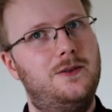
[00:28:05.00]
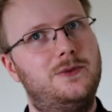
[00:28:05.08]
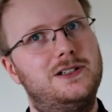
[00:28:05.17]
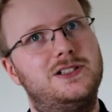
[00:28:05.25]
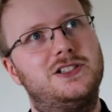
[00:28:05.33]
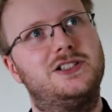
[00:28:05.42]

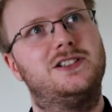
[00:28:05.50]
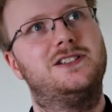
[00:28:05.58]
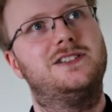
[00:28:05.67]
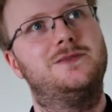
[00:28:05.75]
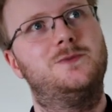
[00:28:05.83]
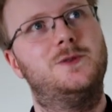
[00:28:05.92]
which
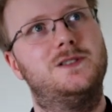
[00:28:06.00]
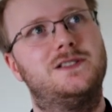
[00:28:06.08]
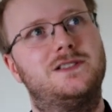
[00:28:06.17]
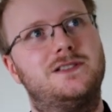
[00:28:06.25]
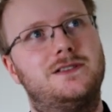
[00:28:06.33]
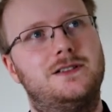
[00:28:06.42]

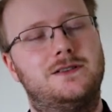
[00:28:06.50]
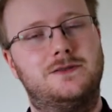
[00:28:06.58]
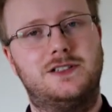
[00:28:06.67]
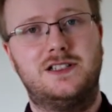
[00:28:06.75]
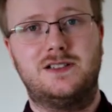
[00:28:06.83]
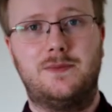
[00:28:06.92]

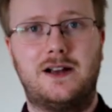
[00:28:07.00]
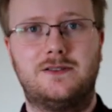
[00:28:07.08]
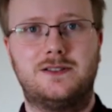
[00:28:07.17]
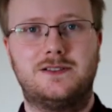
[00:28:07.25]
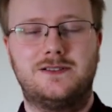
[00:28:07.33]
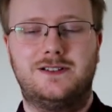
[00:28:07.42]
is
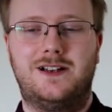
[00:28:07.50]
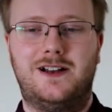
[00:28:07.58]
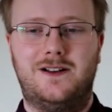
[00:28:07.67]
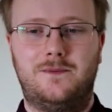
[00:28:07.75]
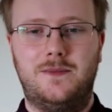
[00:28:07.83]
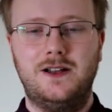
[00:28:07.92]
about
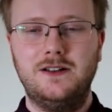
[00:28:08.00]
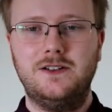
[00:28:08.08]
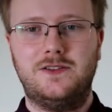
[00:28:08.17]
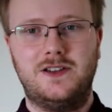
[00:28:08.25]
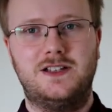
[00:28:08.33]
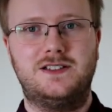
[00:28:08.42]
a lot
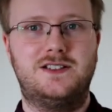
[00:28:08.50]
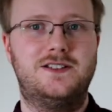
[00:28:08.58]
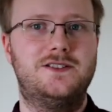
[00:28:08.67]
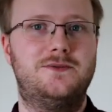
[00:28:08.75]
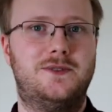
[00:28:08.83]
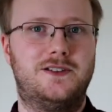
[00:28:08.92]
of things to
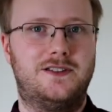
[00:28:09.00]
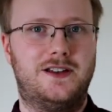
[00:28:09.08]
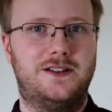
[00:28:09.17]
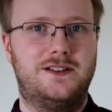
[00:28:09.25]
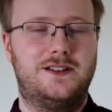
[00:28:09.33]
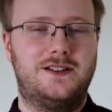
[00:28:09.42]
do with
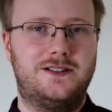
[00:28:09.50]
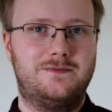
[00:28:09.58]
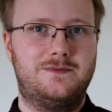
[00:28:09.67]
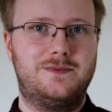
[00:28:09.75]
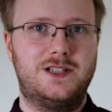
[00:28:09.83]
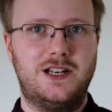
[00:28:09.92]
the
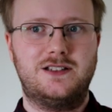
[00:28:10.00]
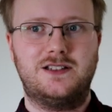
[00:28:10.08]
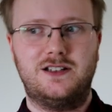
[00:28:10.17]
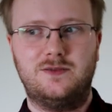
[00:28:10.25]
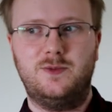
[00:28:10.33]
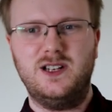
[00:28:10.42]
curse
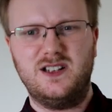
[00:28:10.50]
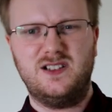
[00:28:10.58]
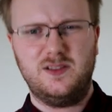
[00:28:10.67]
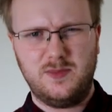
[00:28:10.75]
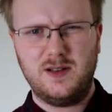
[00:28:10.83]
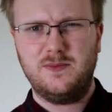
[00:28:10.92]
side of
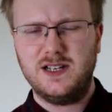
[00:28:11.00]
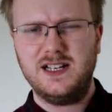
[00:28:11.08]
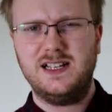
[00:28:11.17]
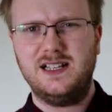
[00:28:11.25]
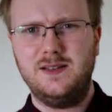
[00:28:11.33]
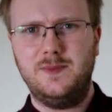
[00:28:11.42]
Windows, but I
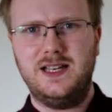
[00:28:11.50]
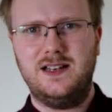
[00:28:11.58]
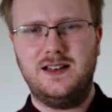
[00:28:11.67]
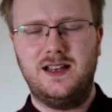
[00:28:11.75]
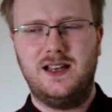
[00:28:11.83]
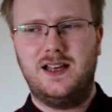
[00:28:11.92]
particularly
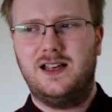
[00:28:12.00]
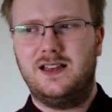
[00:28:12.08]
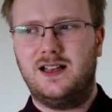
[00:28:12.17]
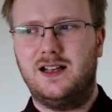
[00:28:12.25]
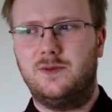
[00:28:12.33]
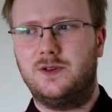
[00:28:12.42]
mean
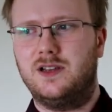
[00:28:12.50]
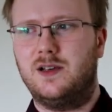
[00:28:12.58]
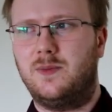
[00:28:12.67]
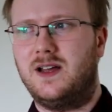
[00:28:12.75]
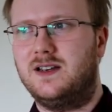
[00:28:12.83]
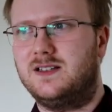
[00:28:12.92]
one of the
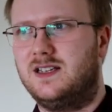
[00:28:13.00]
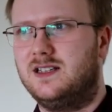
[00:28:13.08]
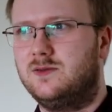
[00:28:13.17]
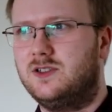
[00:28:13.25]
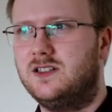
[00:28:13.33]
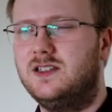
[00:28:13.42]

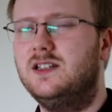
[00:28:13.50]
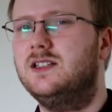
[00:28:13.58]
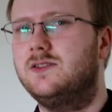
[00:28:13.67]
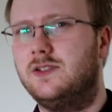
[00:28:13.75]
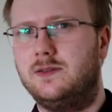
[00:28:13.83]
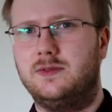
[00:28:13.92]
appendices, which I think
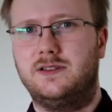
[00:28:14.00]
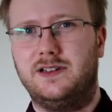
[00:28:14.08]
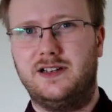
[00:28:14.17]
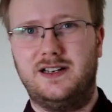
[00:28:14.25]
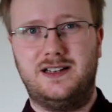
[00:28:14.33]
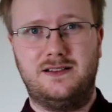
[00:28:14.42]
is available
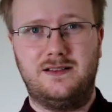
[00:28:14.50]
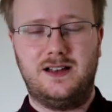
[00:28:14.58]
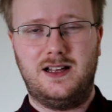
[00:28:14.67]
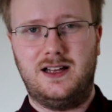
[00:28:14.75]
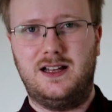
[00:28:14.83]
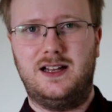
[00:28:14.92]
online,
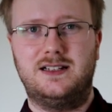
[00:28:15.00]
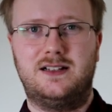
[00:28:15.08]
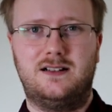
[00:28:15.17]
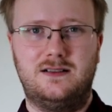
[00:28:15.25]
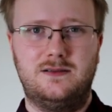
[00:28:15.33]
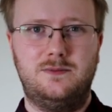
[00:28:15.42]
and
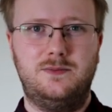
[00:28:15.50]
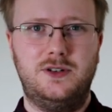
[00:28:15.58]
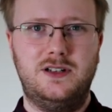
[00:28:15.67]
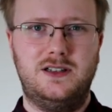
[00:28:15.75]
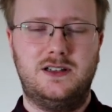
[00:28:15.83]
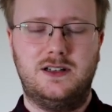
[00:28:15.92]
I'll
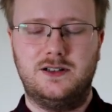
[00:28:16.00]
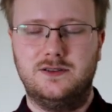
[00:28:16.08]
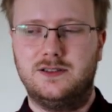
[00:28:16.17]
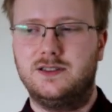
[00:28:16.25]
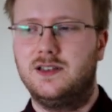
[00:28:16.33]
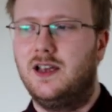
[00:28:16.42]
put in the
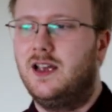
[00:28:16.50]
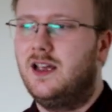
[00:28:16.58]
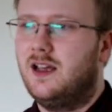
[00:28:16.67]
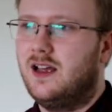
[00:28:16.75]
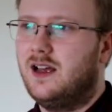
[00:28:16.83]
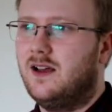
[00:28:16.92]
notes,
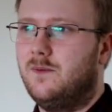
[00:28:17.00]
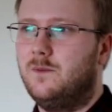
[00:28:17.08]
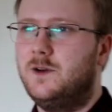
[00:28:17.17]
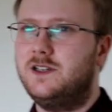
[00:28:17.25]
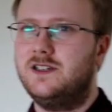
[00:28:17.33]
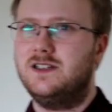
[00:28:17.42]

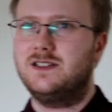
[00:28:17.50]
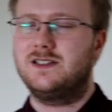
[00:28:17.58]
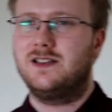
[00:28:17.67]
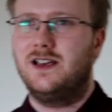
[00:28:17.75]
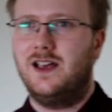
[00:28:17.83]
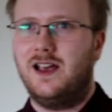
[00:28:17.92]
which is